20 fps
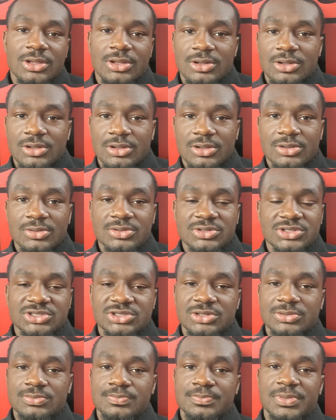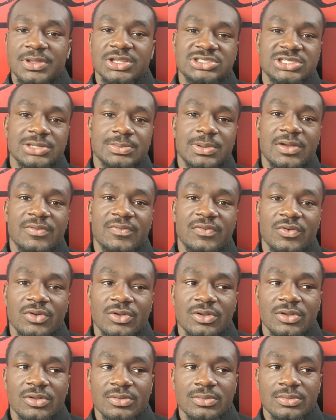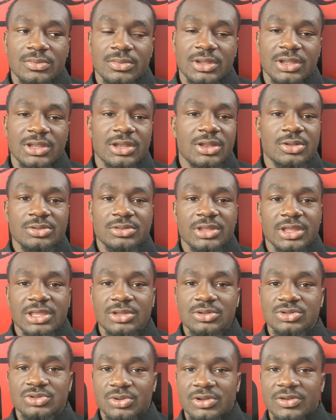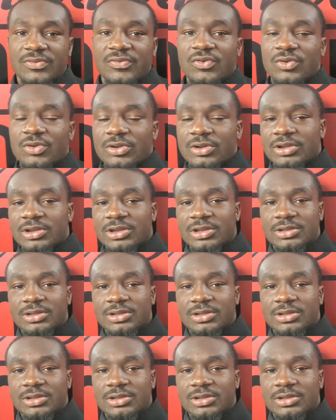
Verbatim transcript: uh, it was just a big step out for him, and I don't think he was ready for it.